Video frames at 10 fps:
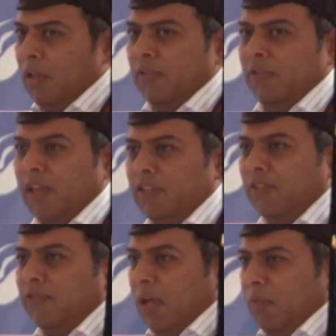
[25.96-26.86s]
friends
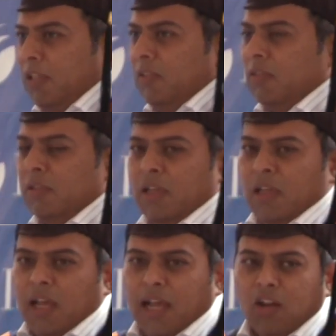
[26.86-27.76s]
and families,
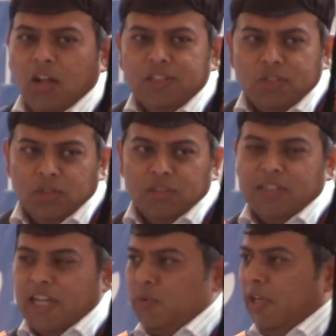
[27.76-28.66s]
and all students
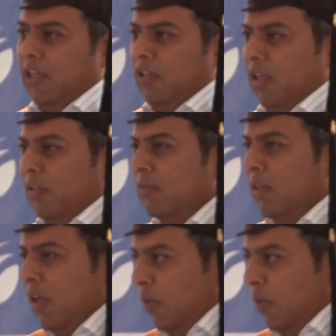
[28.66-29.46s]
graduating today, a